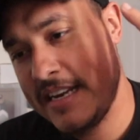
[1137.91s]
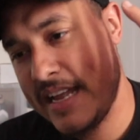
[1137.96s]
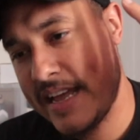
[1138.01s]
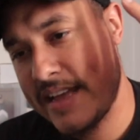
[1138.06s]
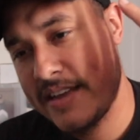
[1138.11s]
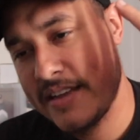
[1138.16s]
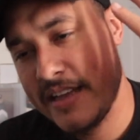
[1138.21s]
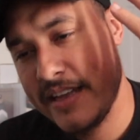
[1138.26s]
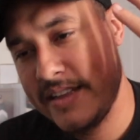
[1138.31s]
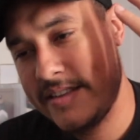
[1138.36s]

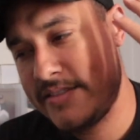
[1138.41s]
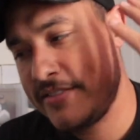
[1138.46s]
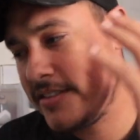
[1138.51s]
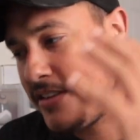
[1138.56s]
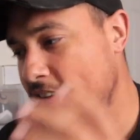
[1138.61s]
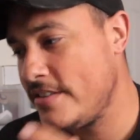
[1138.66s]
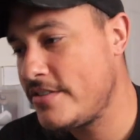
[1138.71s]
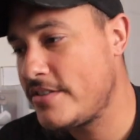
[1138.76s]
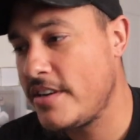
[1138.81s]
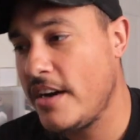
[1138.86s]
Like,
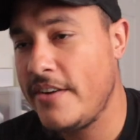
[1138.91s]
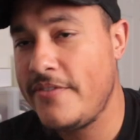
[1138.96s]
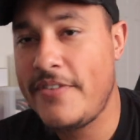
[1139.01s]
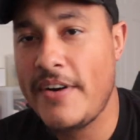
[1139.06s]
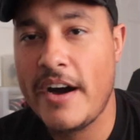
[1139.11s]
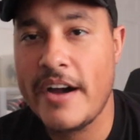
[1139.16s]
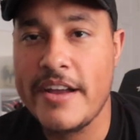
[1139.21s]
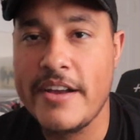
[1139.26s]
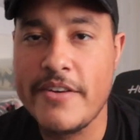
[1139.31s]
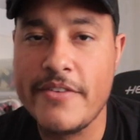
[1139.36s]
it's tough
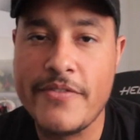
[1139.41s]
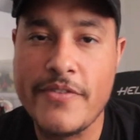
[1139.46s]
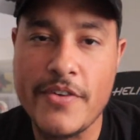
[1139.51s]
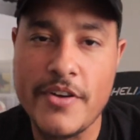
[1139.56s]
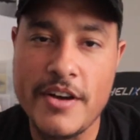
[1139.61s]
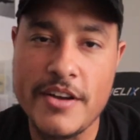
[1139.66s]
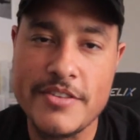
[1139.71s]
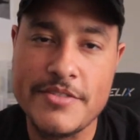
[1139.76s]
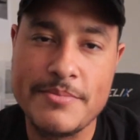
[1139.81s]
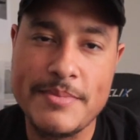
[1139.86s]
out here
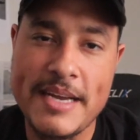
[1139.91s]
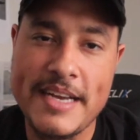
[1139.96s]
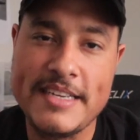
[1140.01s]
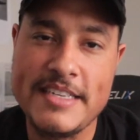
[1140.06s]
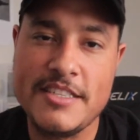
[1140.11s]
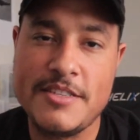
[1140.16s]
for us, man.